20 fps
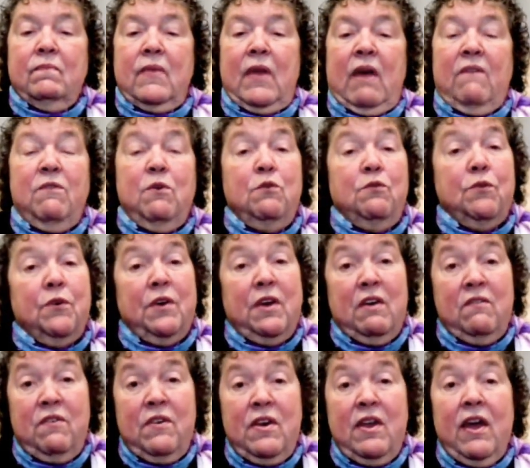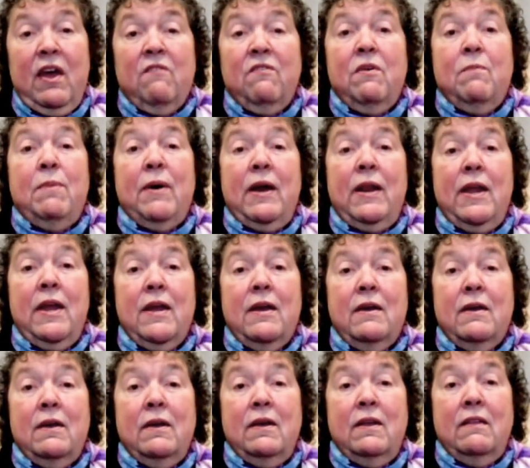have you forgiven everybody
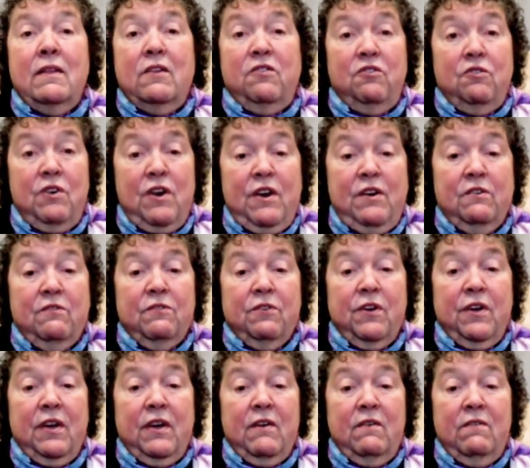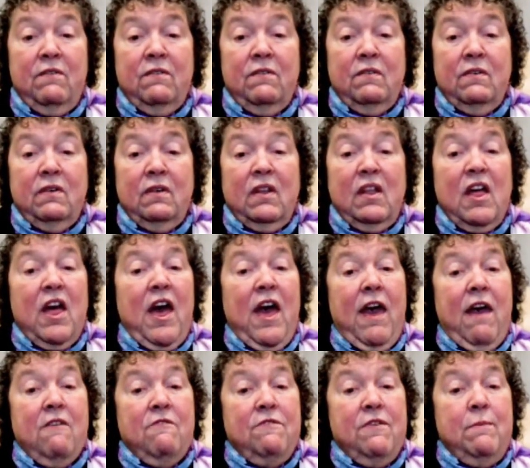that you need to forgive?
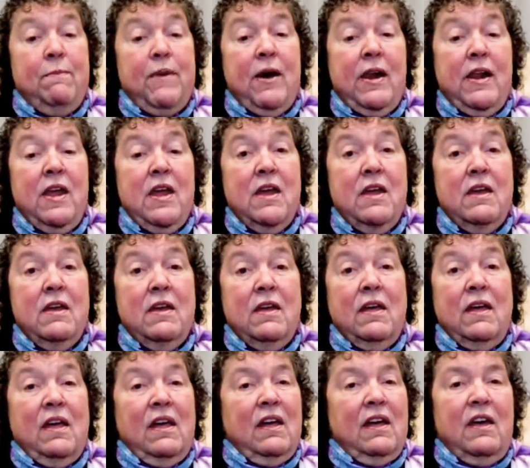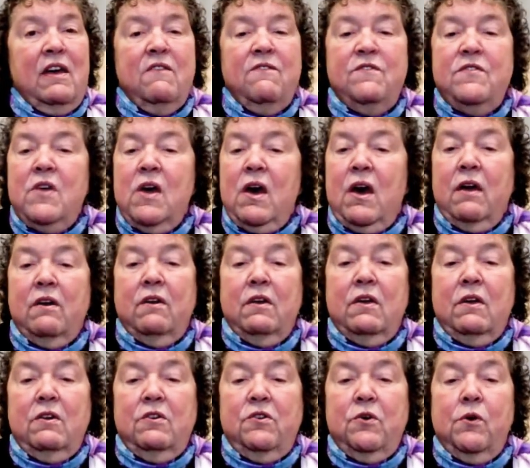Everybody? If not,
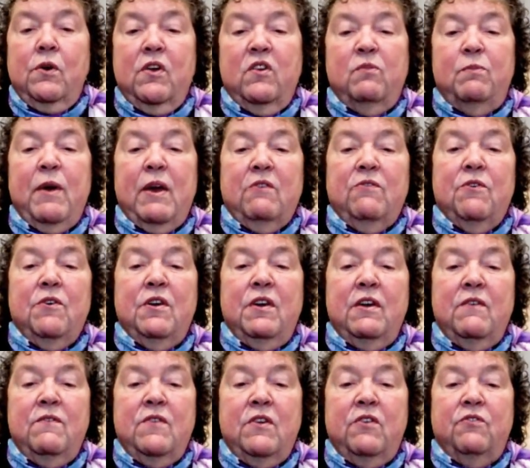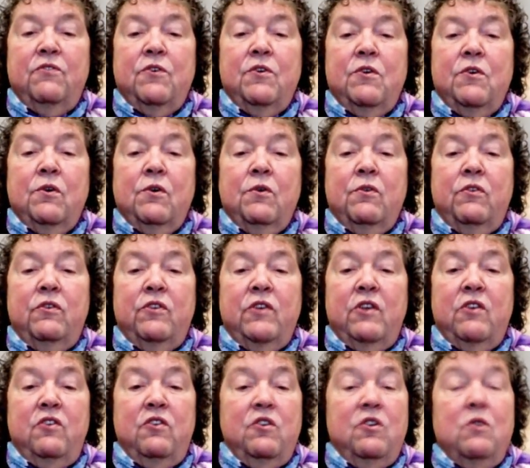don't expect forgiveness for your own
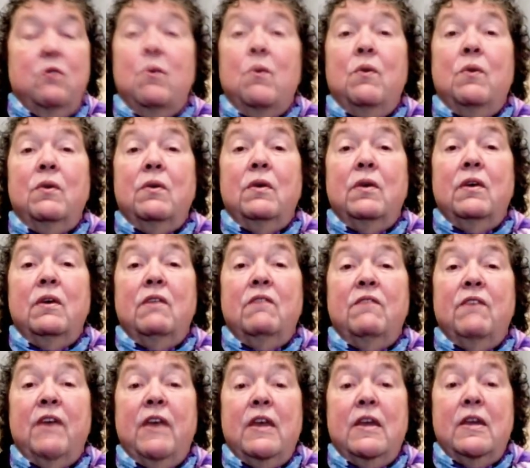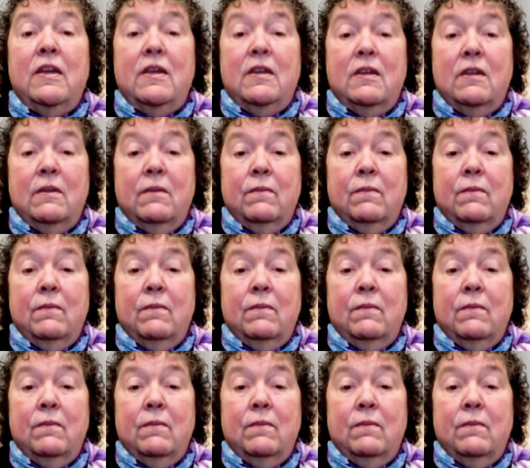sins. You won't find it.